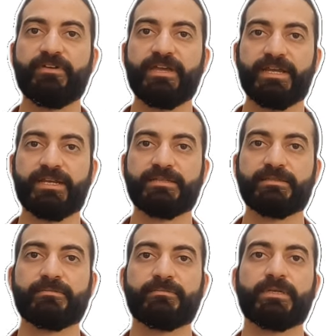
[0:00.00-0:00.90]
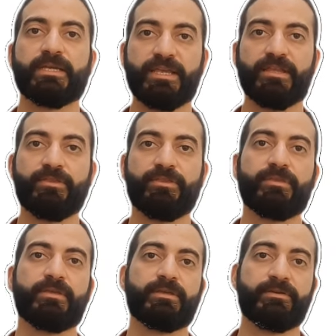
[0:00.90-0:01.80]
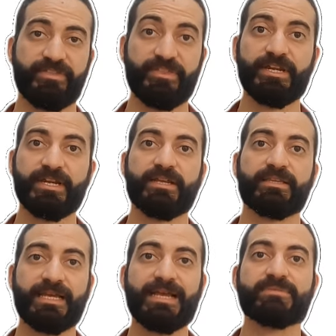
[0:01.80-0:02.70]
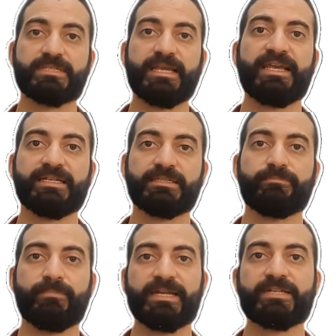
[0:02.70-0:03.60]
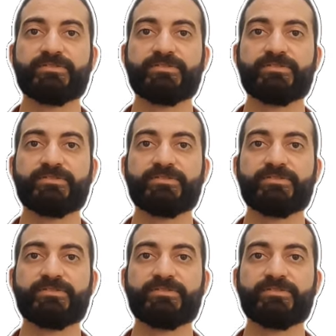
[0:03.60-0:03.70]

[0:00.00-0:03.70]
f8 is 3 times 8